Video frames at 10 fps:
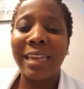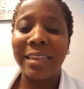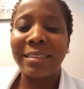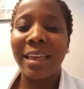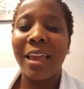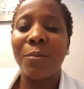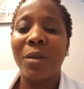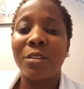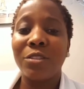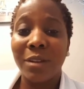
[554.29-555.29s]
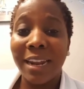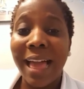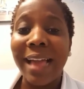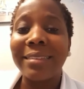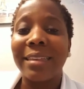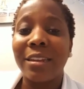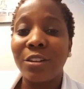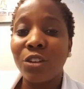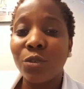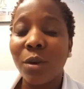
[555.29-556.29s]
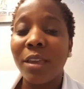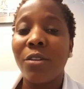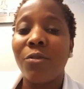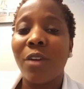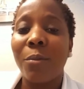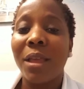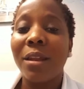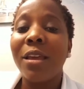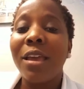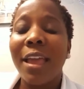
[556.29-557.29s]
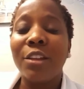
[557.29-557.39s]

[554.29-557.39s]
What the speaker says: take time to relax and enjoy your environment,